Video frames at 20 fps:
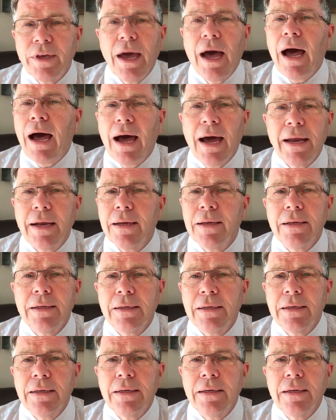God.
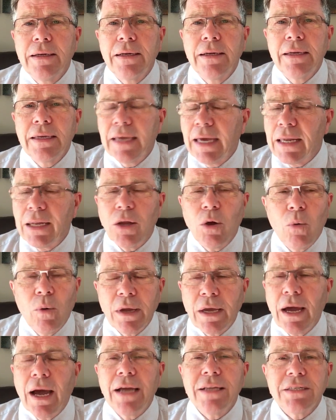Get alone with
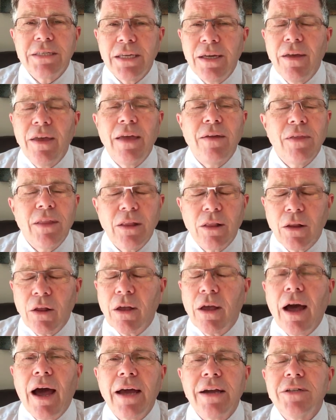God. See,
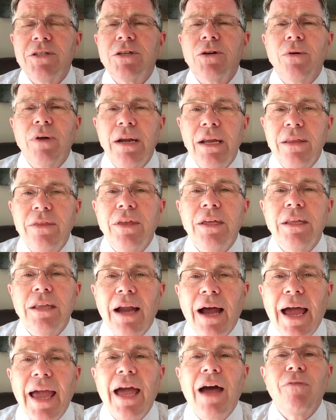God, is there anything that
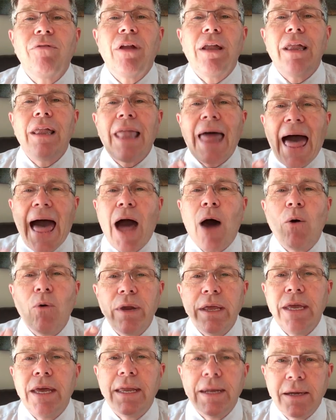I have allowed
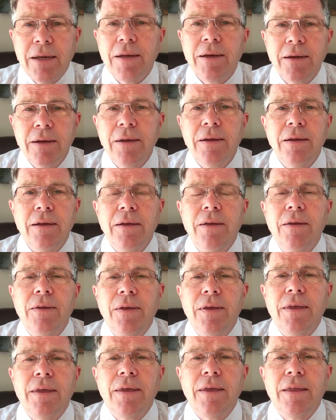in
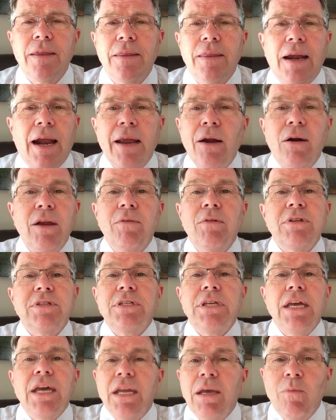that I don't even
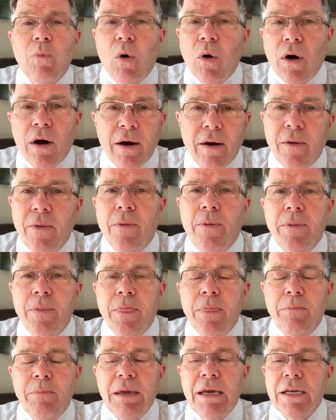see anymore
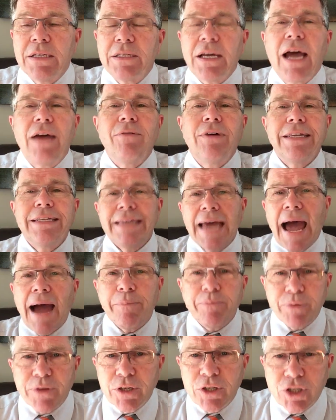because I've
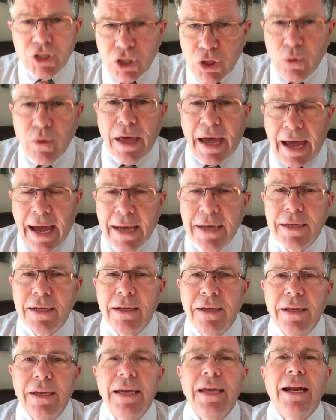adapted to that?
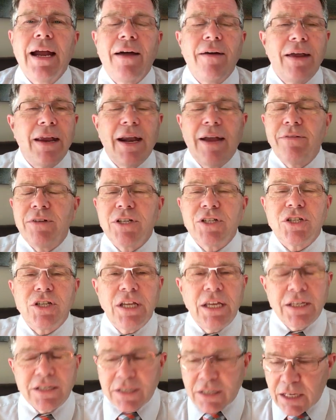And I just,
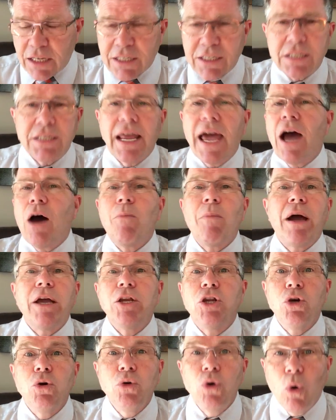it's now my
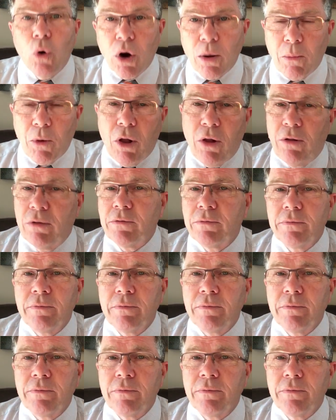new normal.